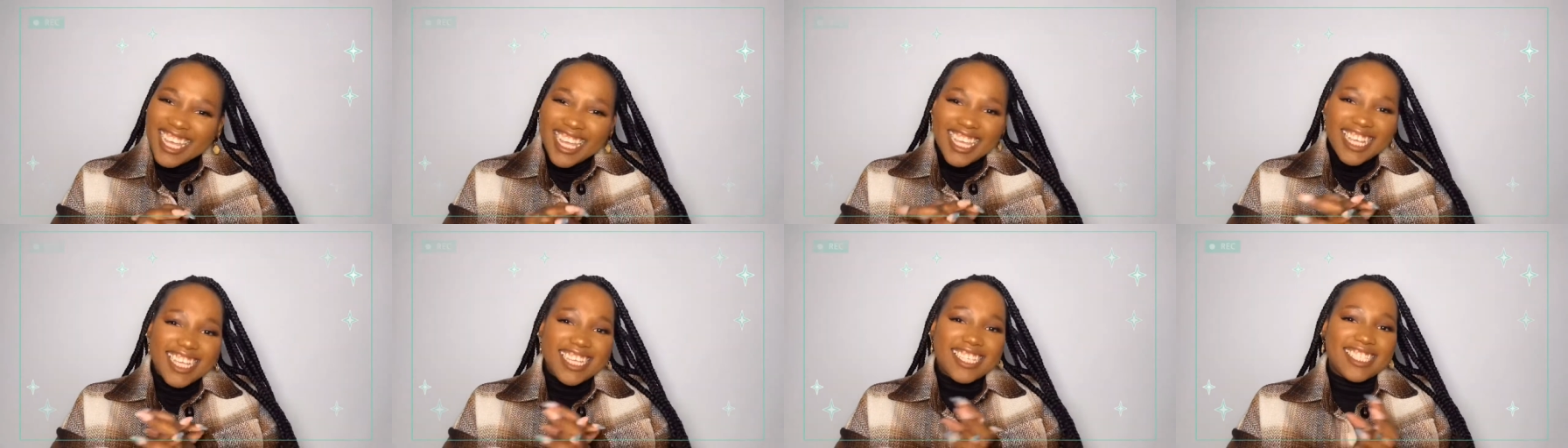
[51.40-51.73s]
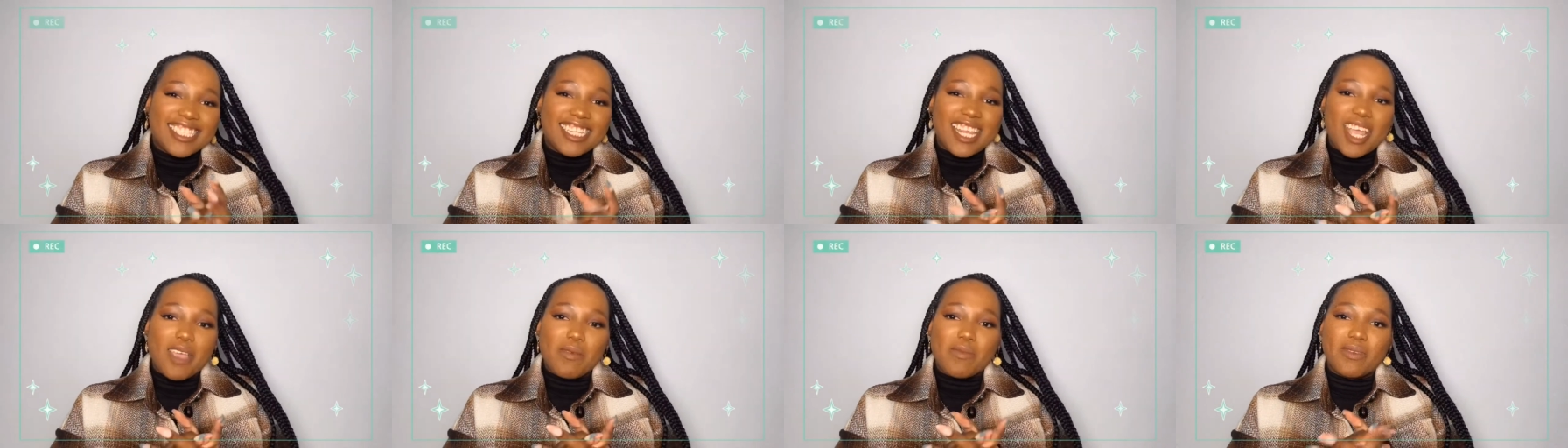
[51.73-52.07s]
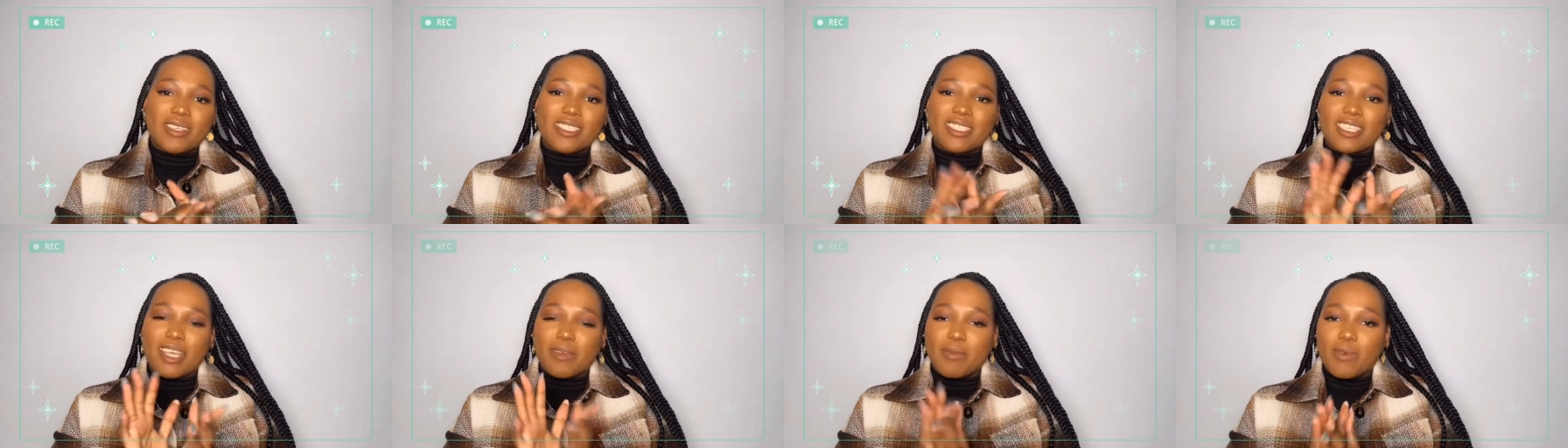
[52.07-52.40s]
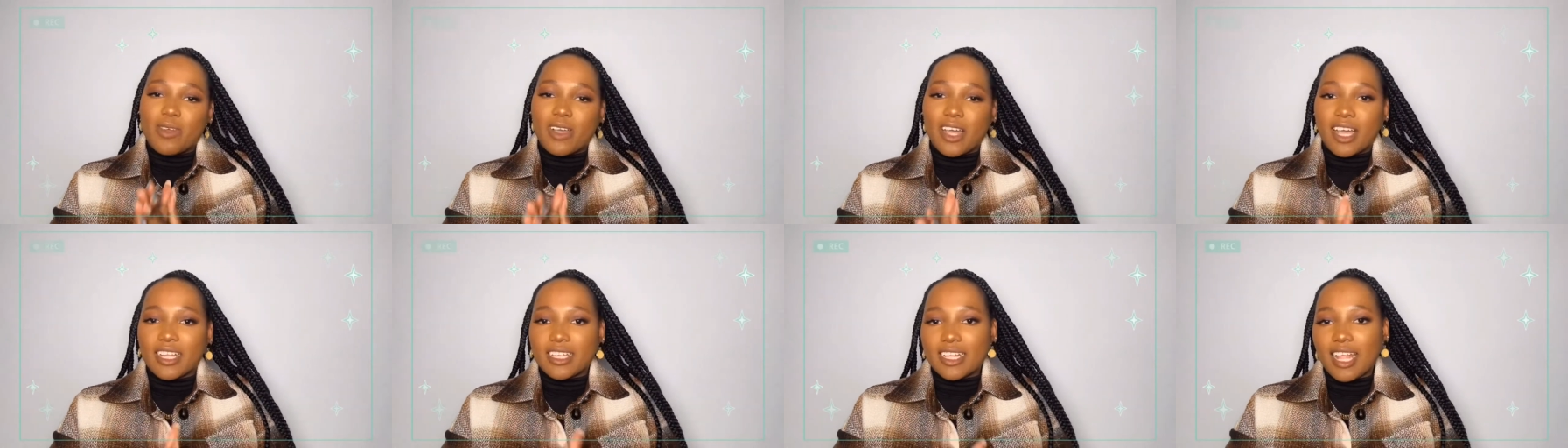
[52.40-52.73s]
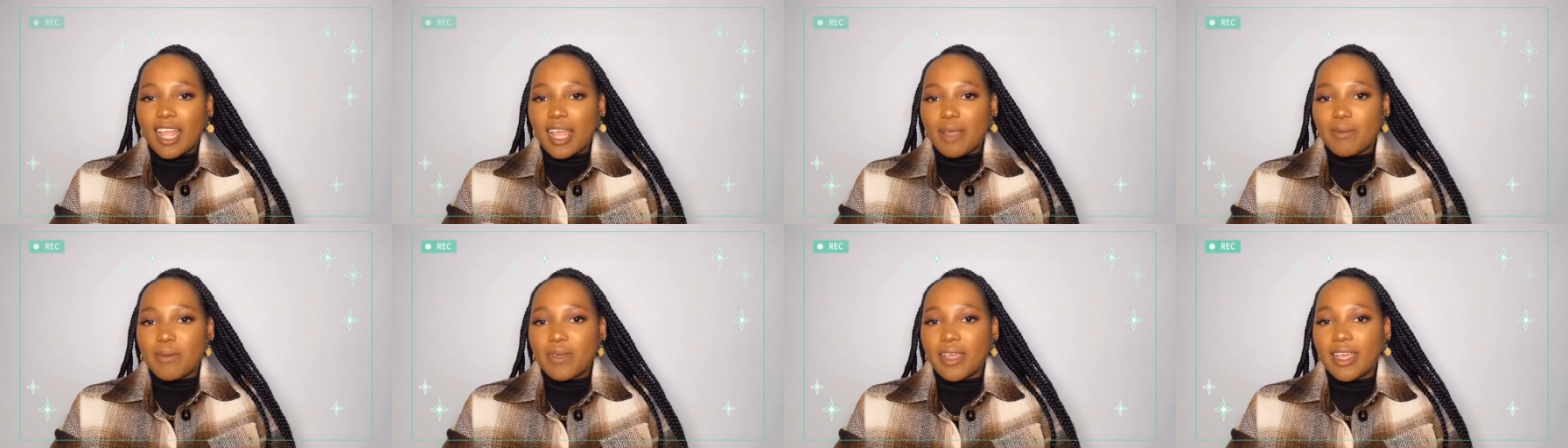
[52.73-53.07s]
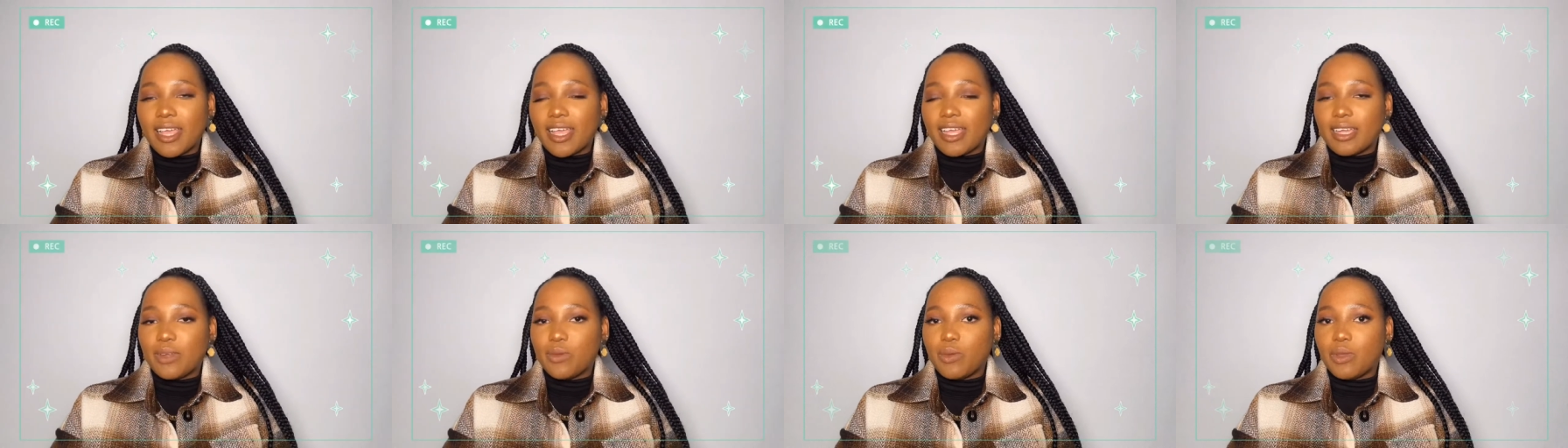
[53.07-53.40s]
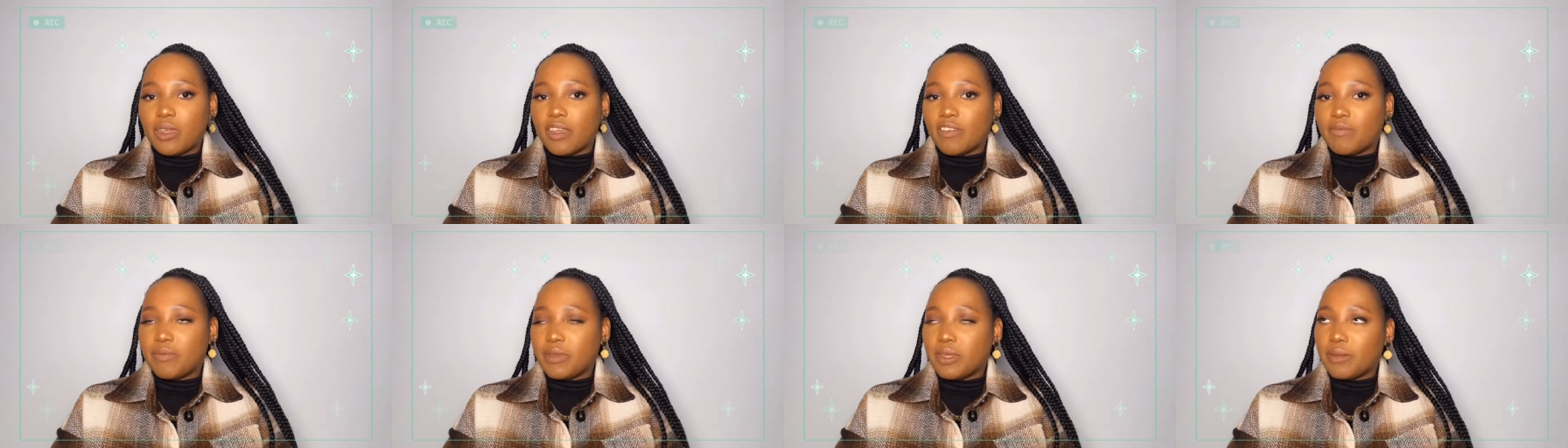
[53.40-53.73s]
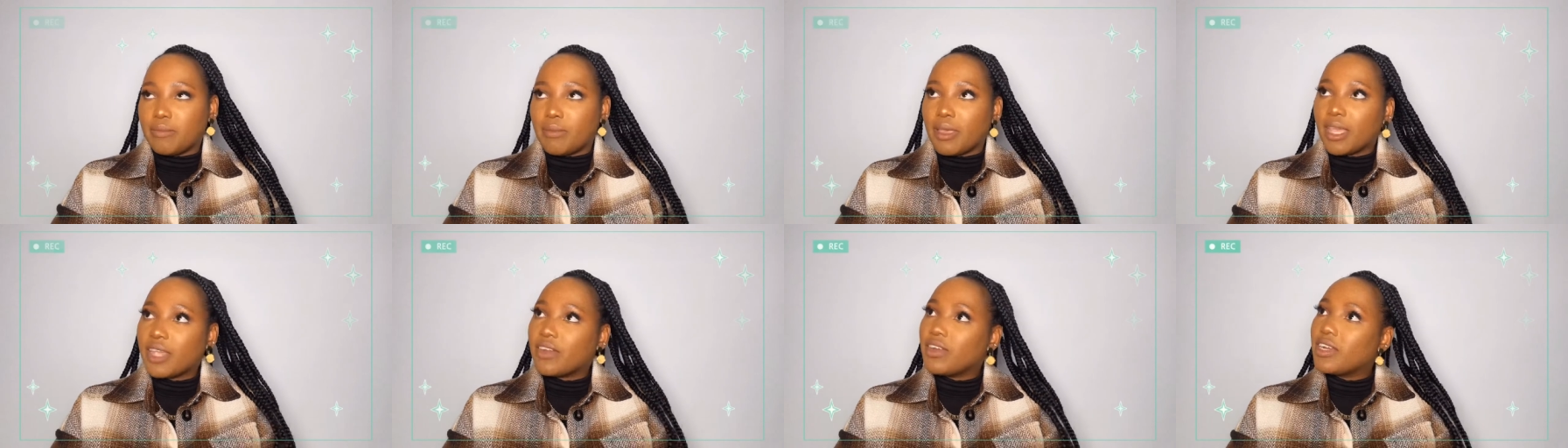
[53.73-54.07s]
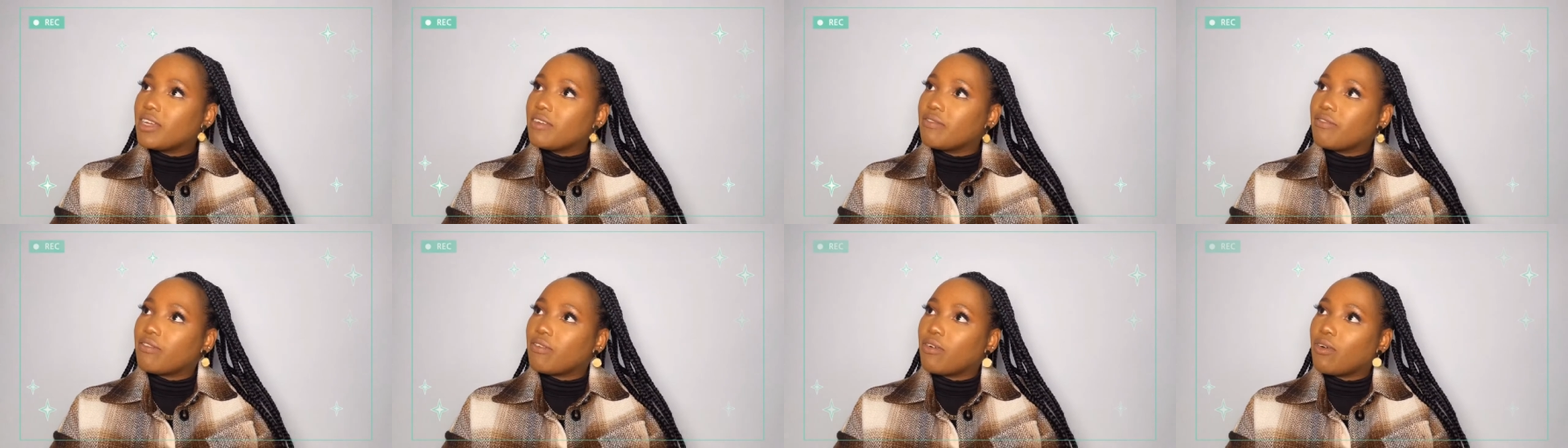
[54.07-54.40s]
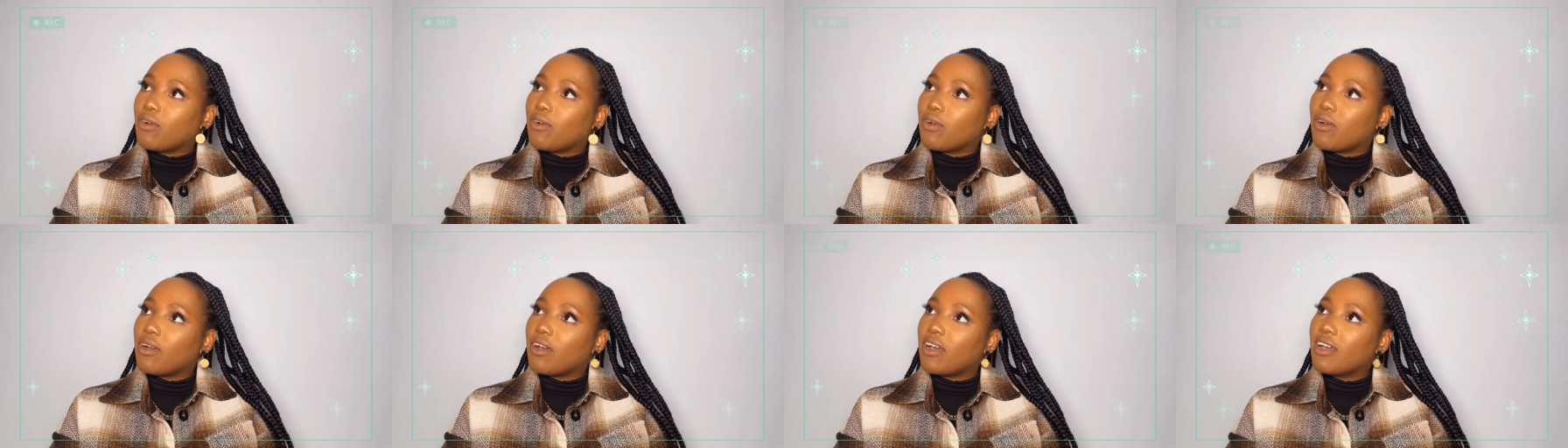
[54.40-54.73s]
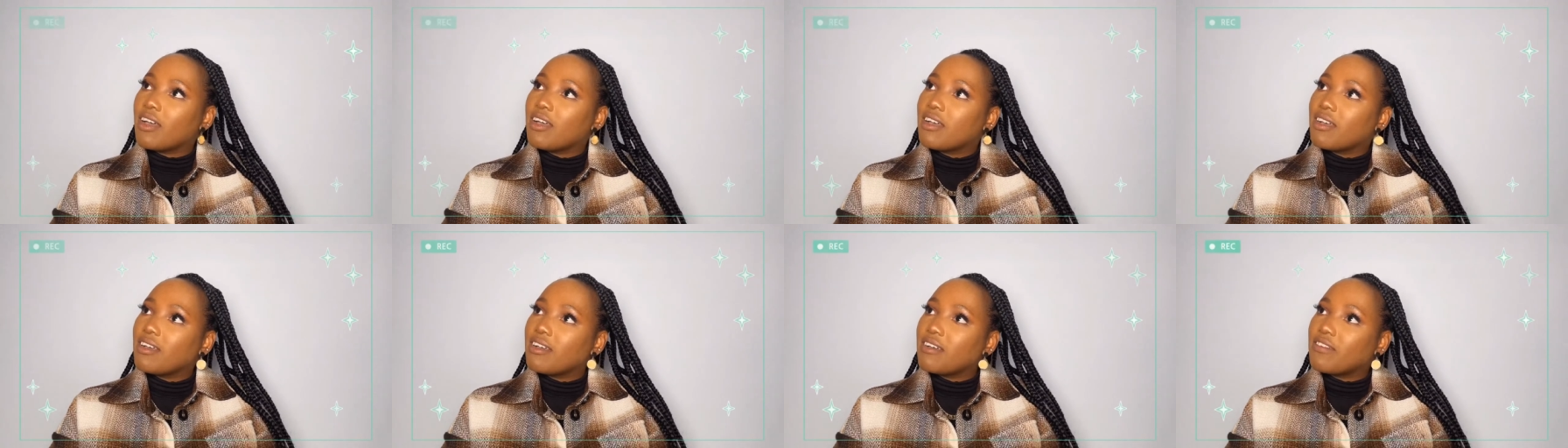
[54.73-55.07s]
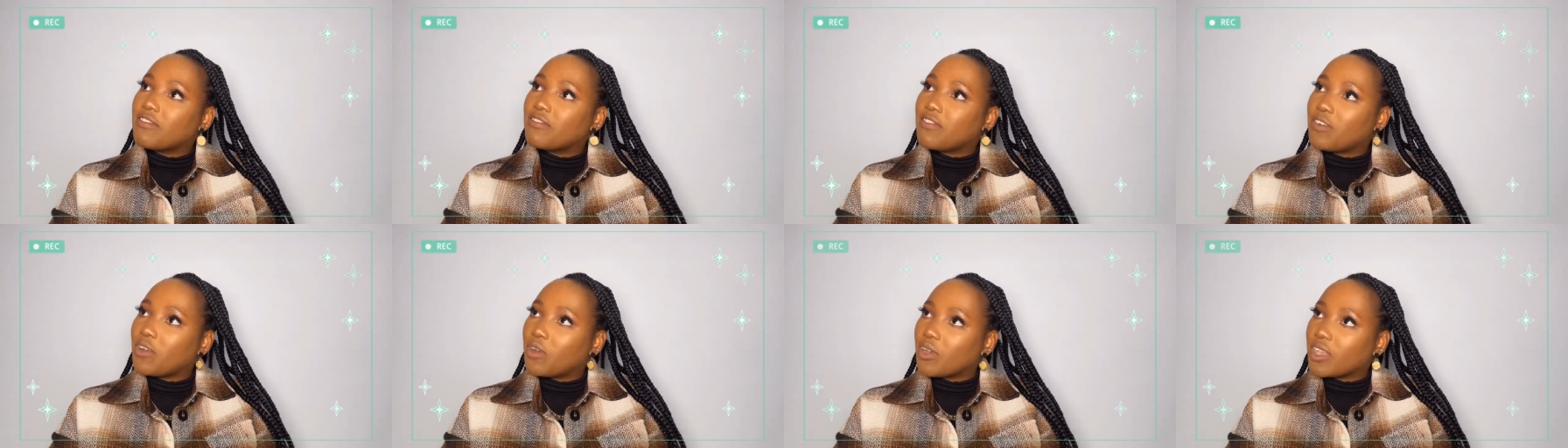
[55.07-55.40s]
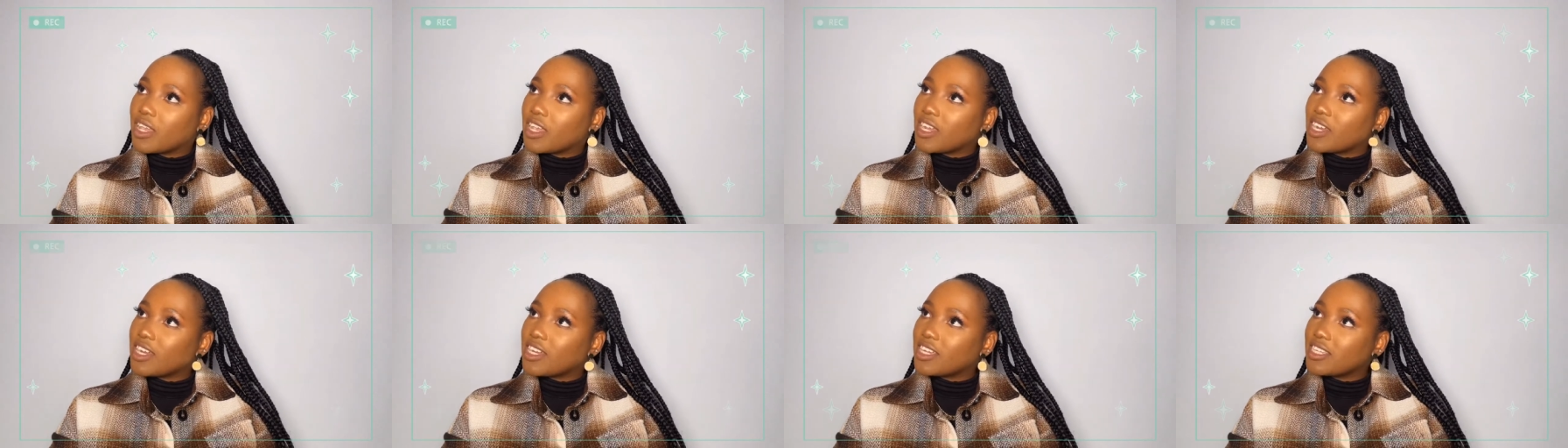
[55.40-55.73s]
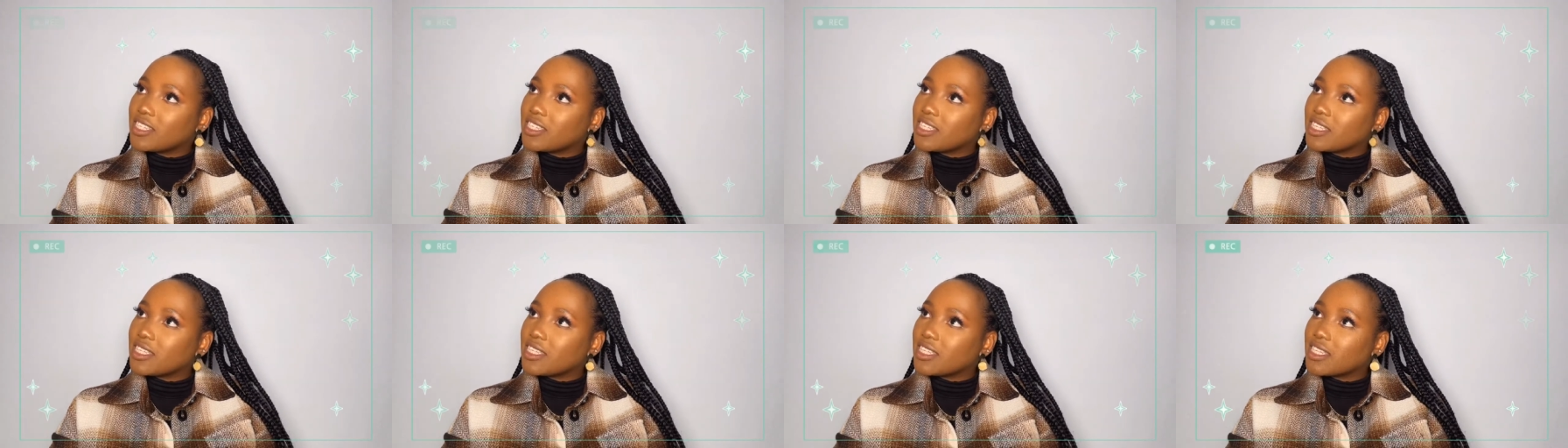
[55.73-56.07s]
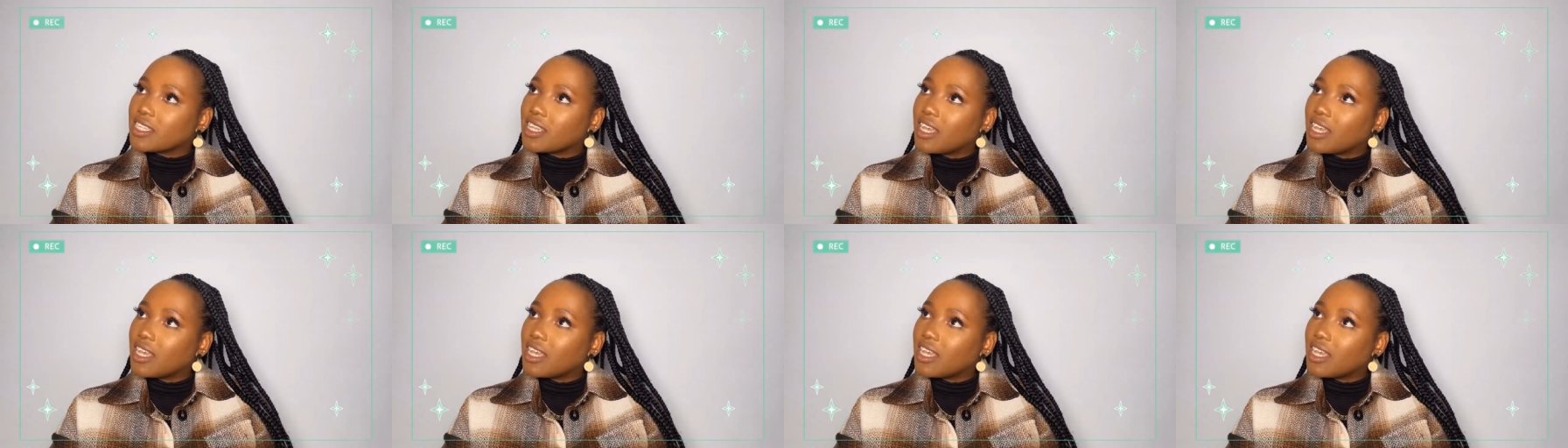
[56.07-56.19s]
His name is Siyabonga Xaba, and we have been married for four years.